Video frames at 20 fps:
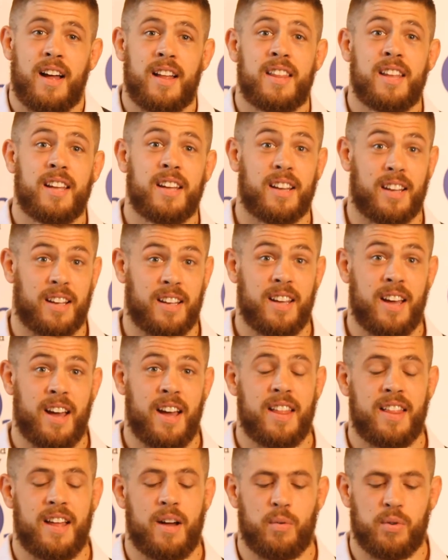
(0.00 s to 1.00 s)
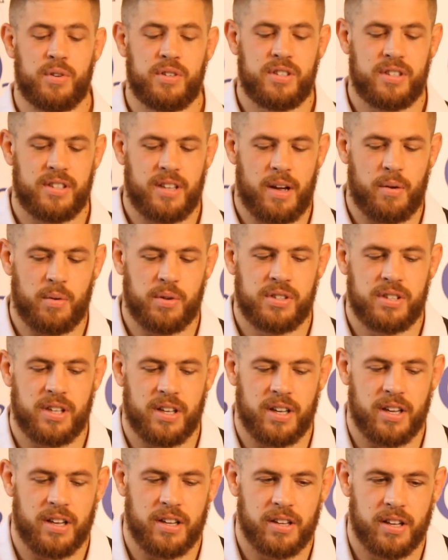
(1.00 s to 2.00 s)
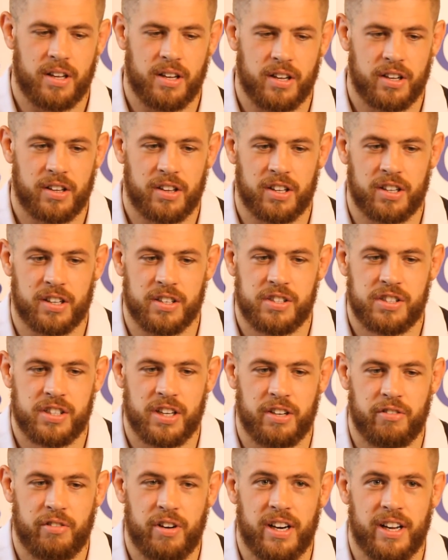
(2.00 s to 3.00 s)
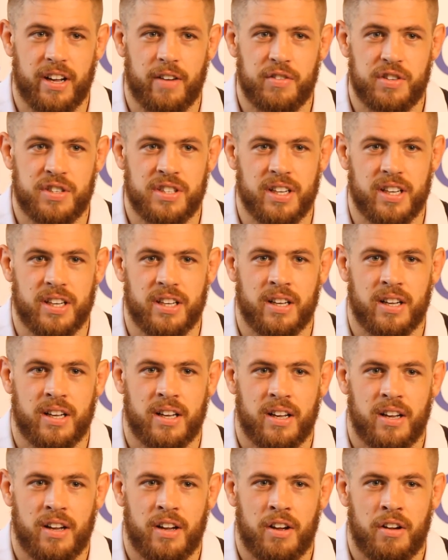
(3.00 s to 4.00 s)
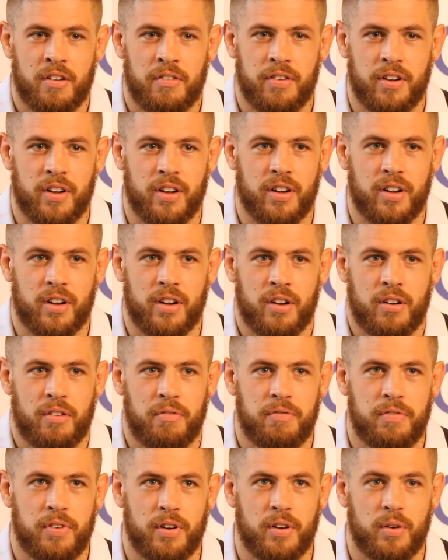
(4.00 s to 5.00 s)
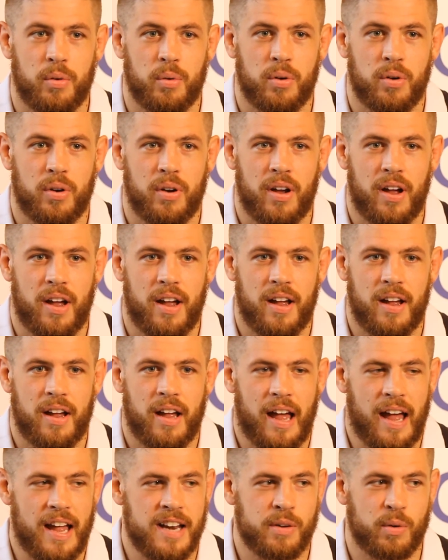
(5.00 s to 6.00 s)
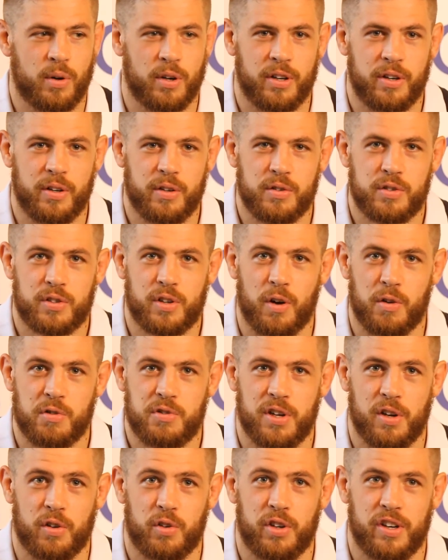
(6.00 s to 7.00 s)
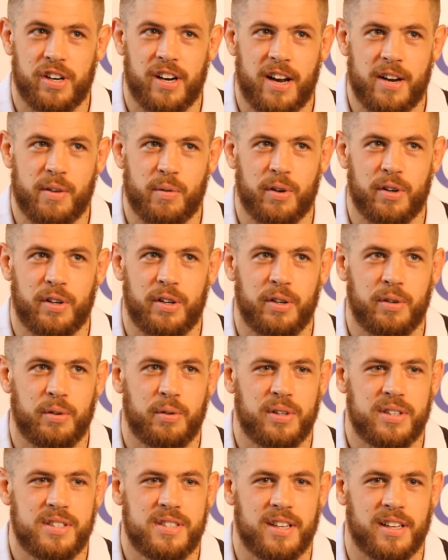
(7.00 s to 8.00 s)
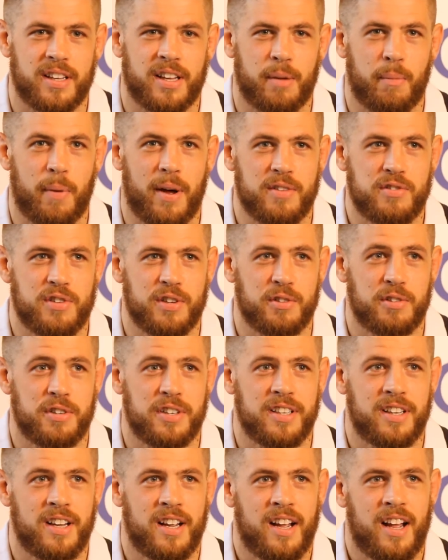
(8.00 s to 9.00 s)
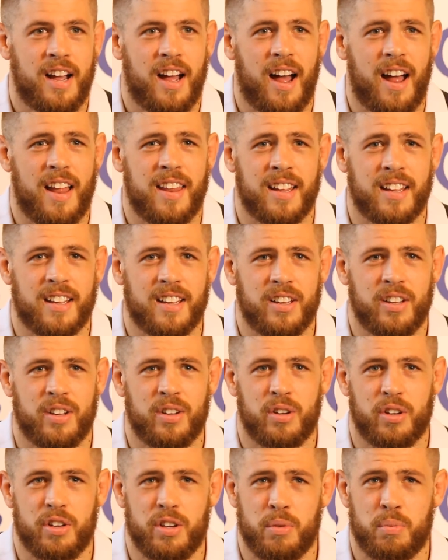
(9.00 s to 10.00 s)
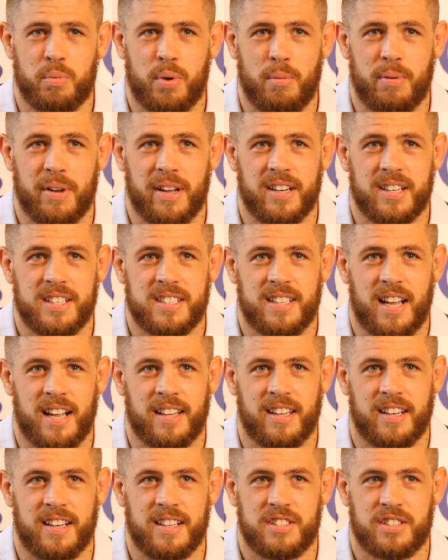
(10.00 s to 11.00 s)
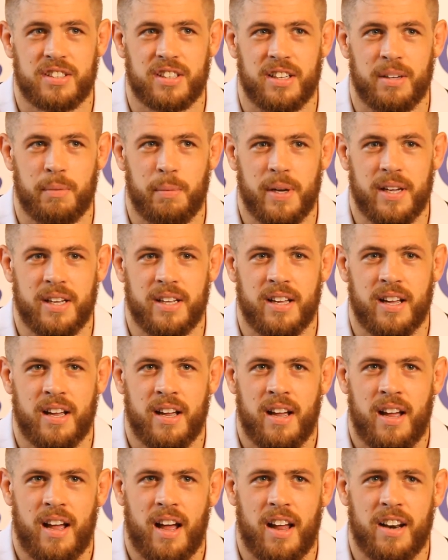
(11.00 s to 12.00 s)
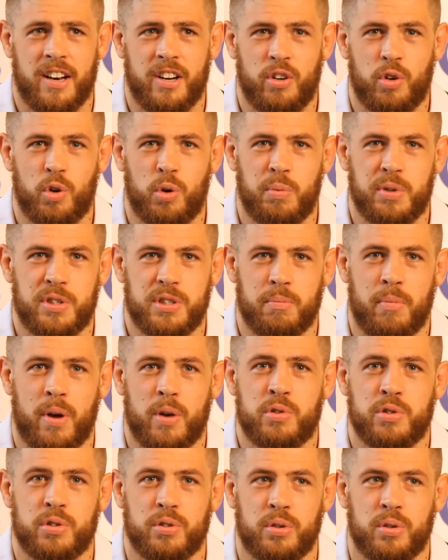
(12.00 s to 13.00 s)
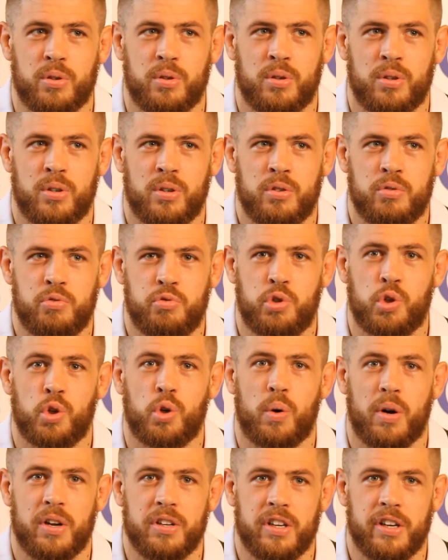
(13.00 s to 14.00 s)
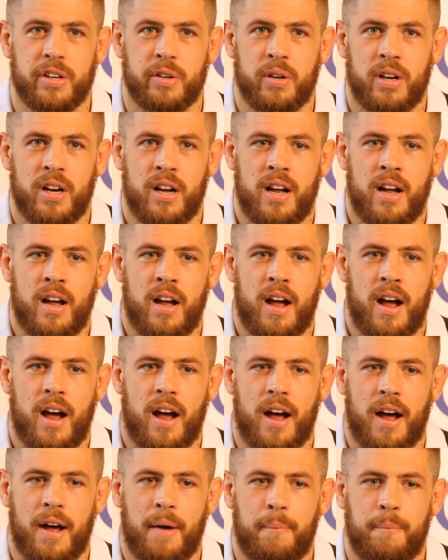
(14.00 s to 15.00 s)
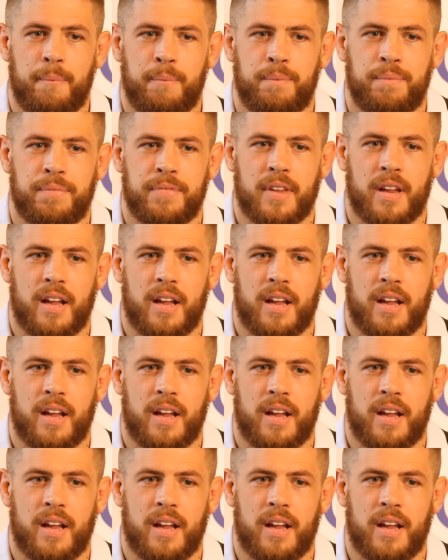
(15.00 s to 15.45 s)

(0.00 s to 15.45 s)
I think? Yeah, that was the concern really. Obviously, for anyone who's got children and anyone who is thinking about children, I think you probably understand that it's going to be an enormous emotional draw on you, and